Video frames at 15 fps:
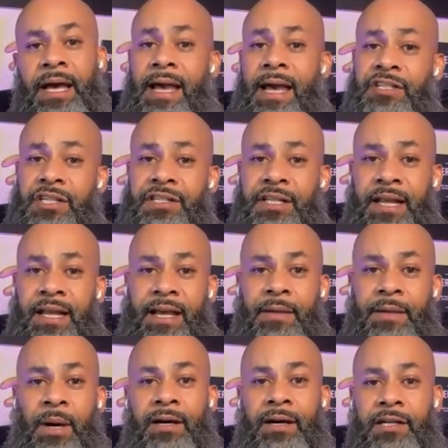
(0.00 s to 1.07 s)
And she said, hey,
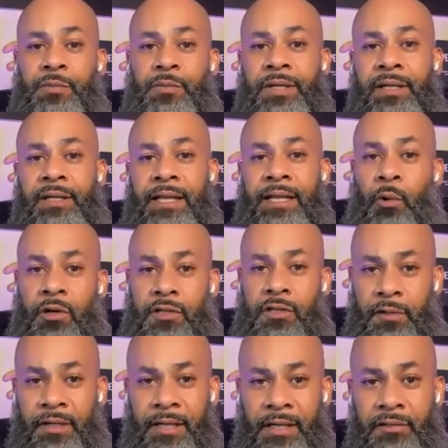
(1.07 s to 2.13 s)
my husband, he works
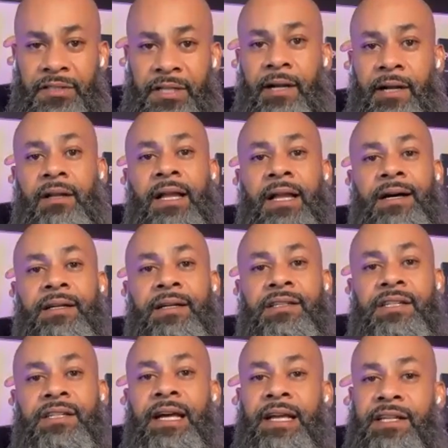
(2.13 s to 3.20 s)
for Delta Airlines.